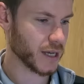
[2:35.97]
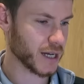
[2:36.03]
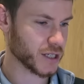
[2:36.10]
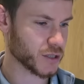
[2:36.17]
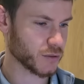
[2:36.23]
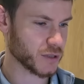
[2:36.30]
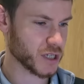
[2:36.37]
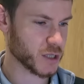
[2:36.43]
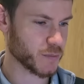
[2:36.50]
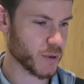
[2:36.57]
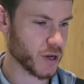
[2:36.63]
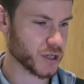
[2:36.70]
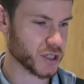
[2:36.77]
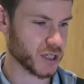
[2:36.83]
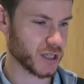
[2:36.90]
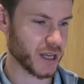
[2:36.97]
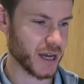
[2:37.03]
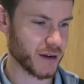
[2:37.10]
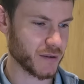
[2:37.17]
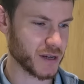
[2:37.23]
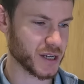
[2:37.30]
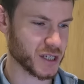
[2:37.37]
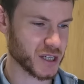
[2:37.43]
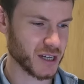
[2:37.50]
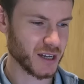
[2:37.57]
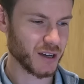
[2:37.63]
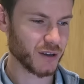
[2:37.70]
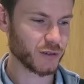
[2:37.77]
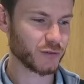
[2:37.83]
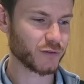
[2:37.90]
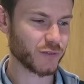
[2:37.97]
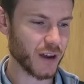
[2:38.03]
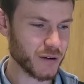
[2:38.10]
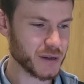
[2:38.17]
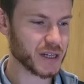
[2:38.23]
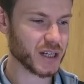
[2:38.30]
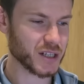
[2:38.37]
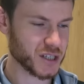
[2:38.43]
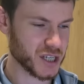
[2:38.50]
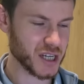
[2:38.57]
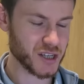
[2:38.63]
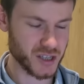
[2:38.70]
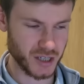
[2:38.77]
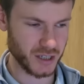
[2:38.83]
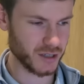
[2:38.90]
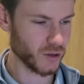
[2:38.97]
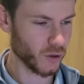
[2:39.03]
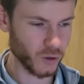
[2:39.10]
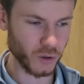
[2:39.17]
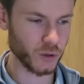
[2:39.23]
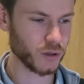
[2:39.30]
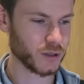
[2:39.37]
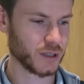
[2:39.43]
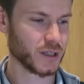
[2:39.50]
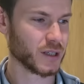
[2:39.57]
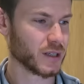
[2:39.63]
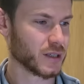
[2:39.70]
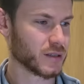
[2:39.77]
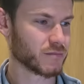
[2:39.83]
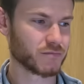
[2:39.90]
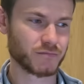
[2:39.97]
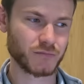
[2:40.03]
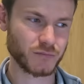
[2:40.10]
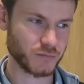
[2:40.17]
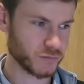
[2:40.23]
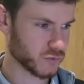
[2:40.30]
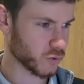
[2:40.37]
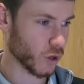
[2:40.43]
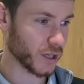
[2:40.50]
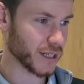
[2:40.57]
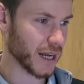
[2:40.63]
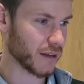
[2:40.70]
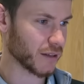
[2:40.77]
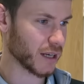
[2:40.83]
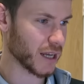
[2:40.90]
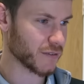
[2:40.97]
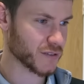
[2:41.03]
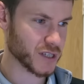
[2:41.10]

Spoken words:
actual dispersion there is very consistent, or right down the left